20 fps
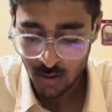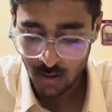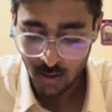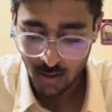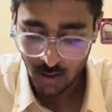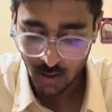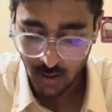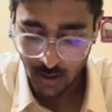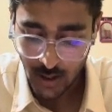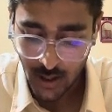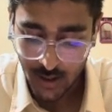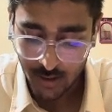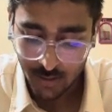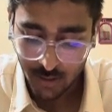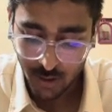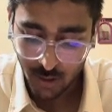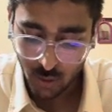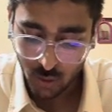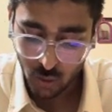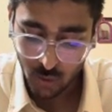
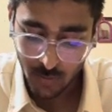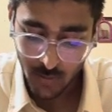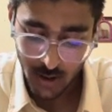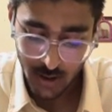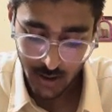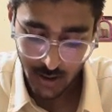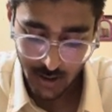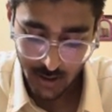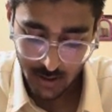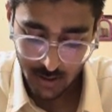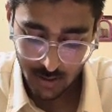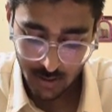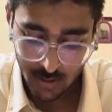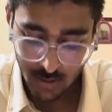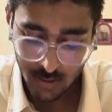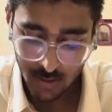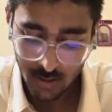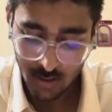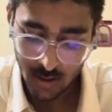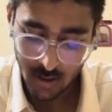Gastrinoma, yes,
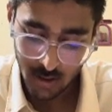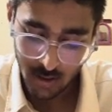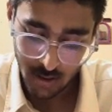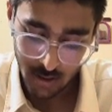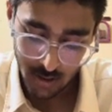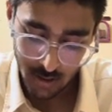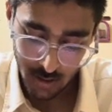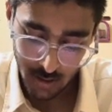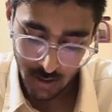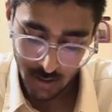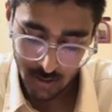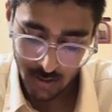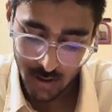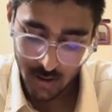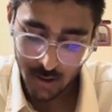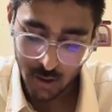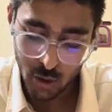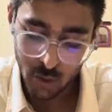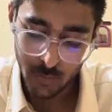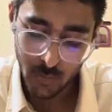is a
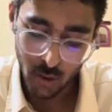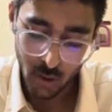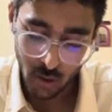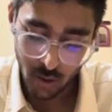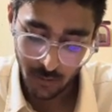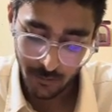tumor of